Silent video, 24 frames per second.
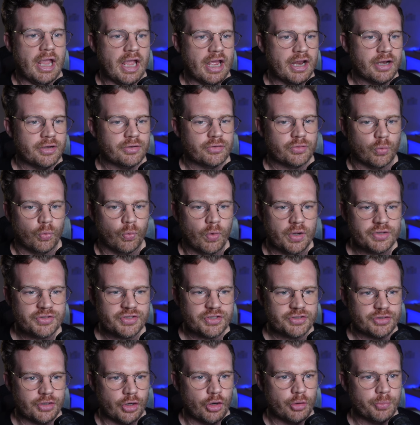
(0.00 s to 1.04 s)
And
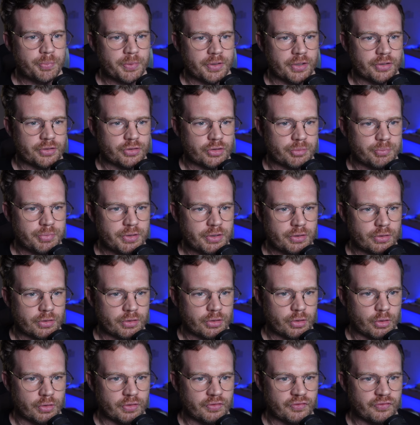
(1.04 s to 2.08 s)
once it's open on your computer,
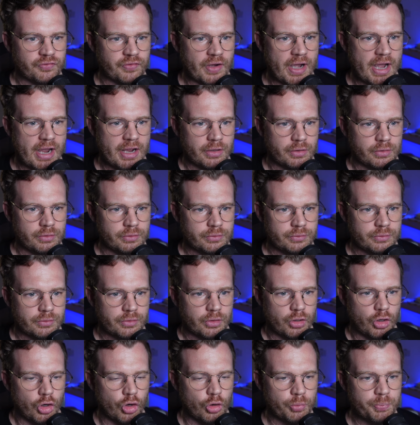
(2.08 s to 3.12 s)
go to File,
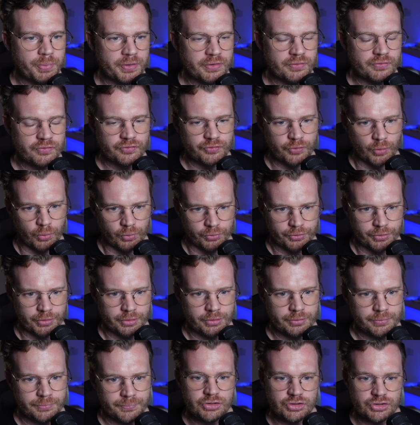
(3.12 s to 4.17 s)
Open
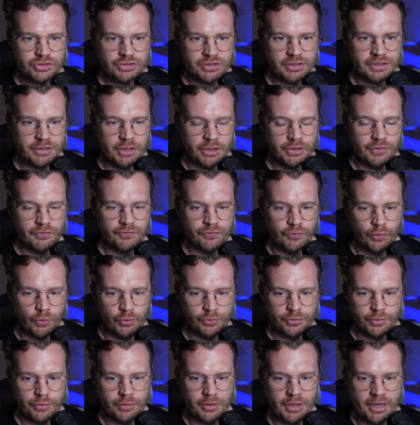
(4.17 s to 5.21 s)
Folder. Just click on the
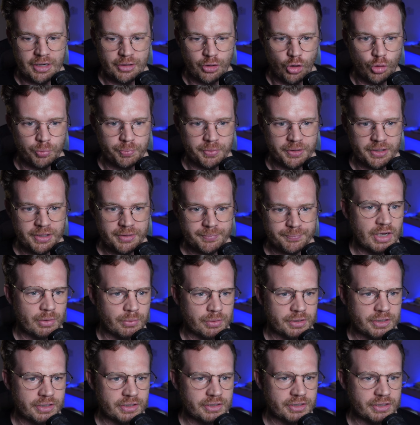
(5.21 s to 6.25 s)
folder and open it. Now
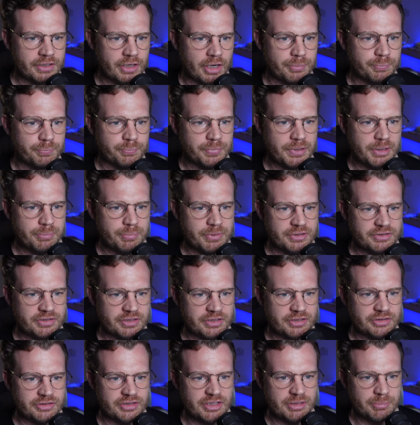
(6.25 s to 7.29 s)
we're going to click on
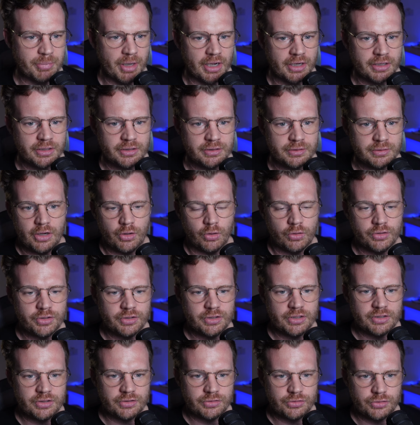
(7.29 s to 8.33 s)
PPT Debug. And all you
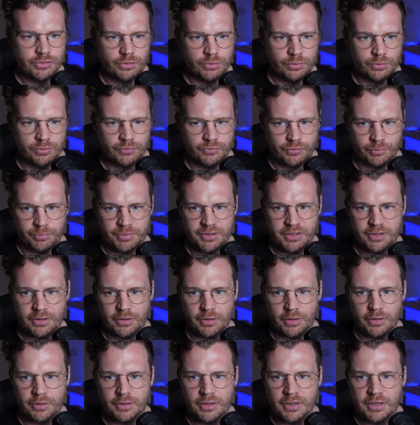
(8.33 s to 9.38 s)
need to do from
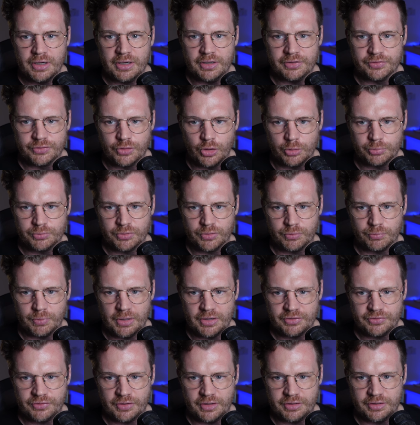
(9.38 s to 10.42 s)
here is go up to the
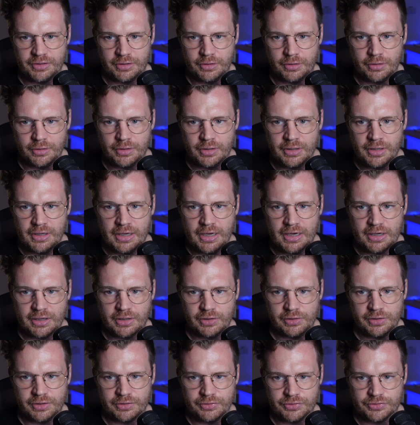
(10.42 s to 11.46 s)
right side here and
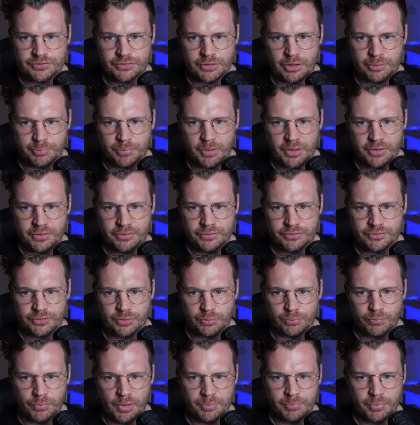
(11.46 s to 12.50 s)
click the Start button. So
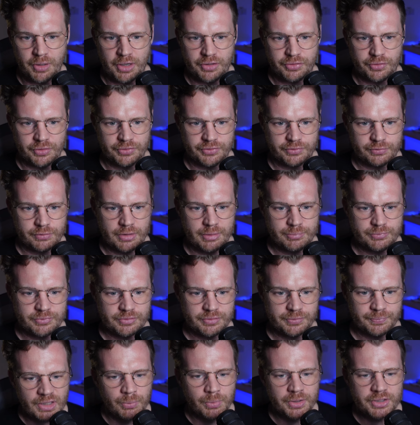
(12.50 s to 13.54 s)
run Python
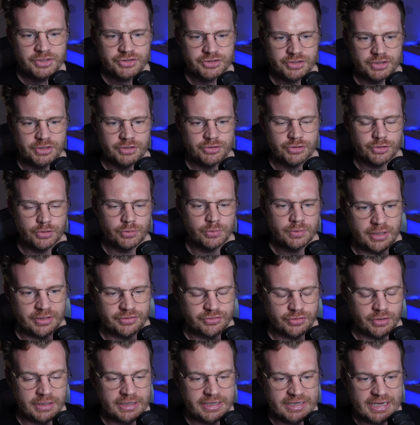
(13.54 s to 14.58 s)
script. And what it's going to do, it's
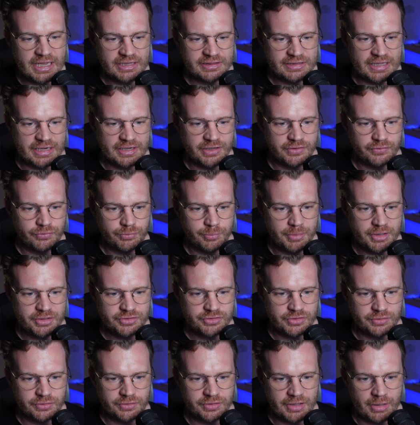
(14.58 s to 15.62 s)
going to get that
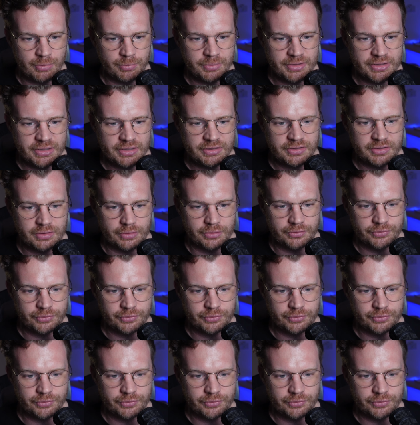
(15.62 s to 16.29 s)
information that we need here.